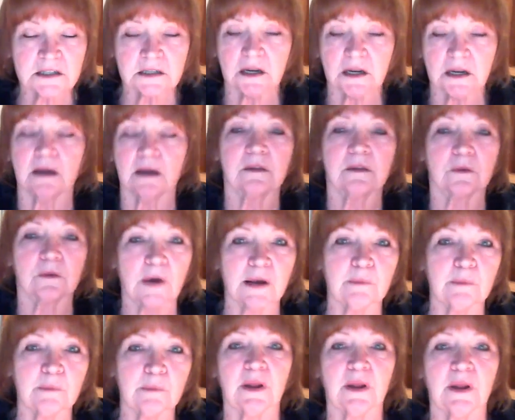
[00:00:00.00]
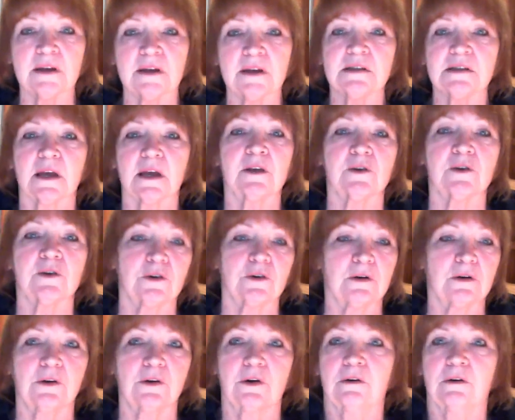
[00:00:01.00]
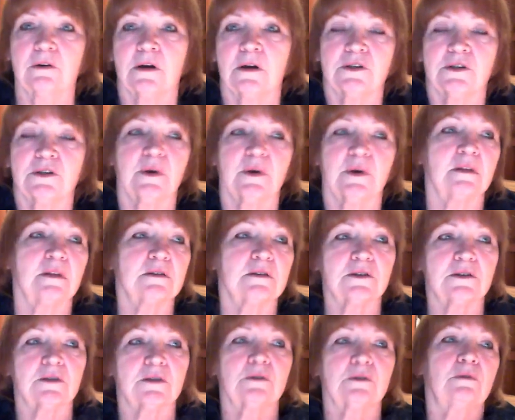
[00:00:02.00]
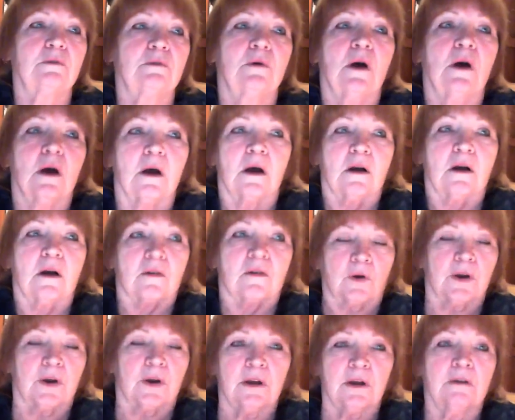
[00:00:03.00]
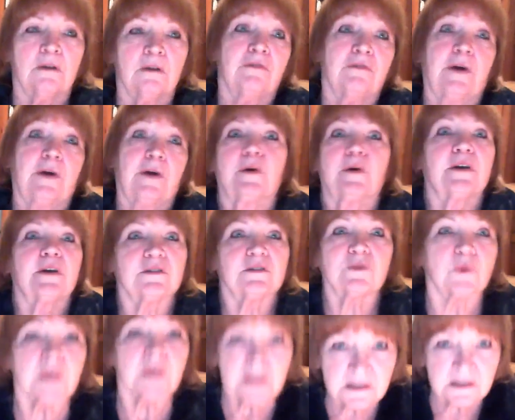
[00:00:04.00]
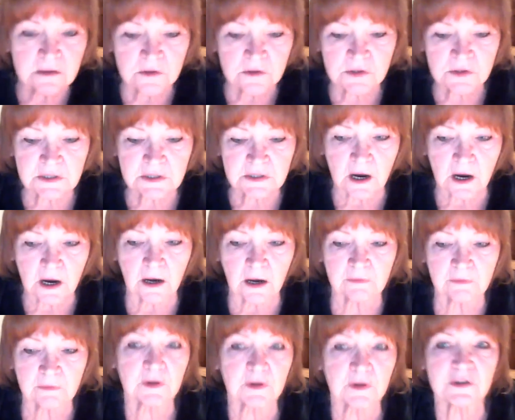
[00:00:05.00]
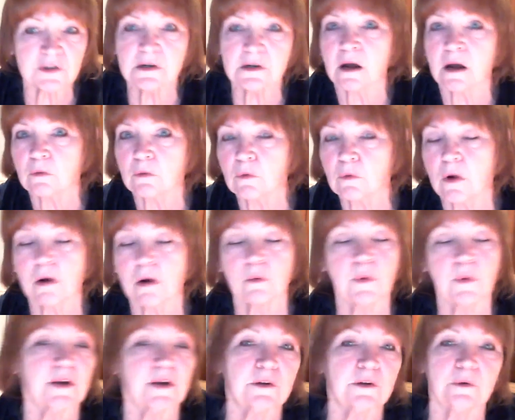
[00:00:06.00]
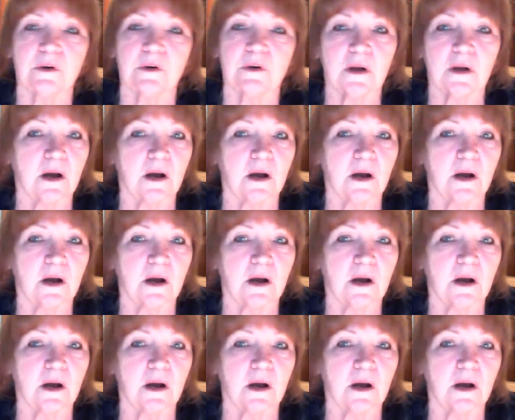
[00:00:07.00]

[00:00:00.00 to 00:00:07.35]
and in the right place, and you're not doing this for any nefarious reasons, there's not a wrong way to do it.